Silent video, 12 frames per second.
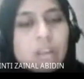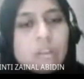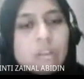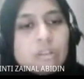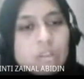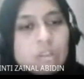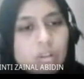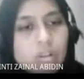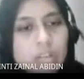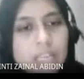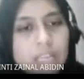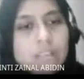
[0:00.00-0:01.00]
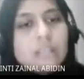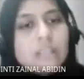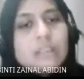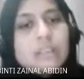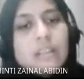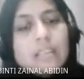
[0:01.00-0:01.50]
So again, the
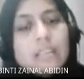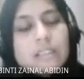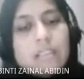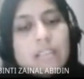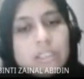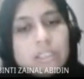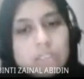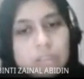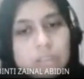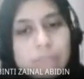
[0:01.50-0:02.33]
realized relationship